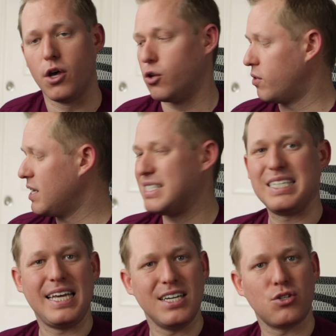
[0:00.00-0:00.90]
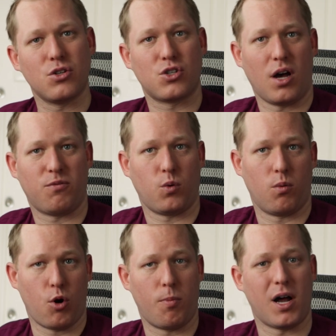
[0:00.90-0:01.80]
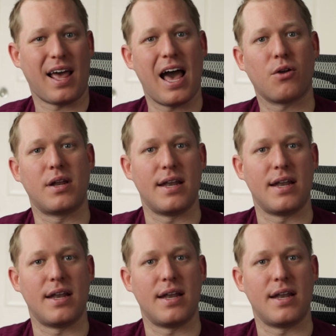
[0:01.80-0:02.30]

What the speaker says: You then teach the software robot how to